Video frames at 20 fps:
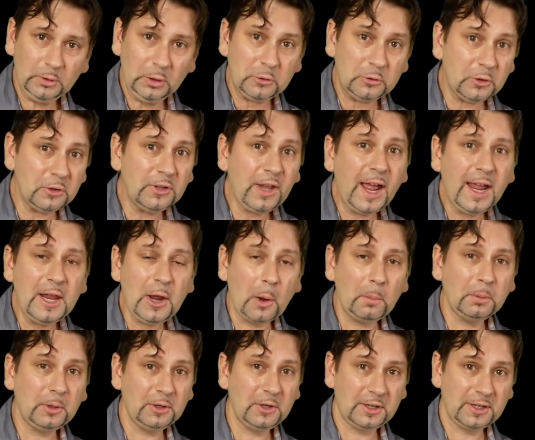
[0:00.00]
Today
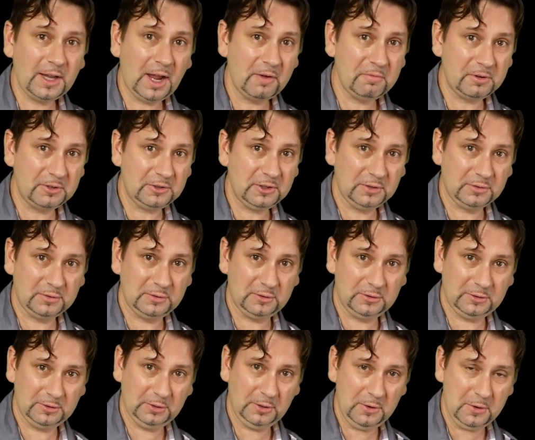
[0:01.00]
I'm going to cover just
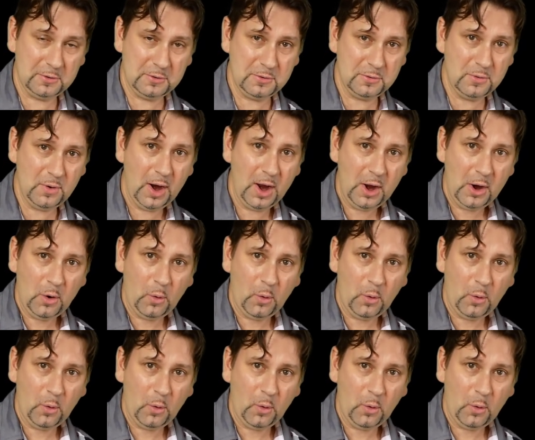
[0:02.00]
2.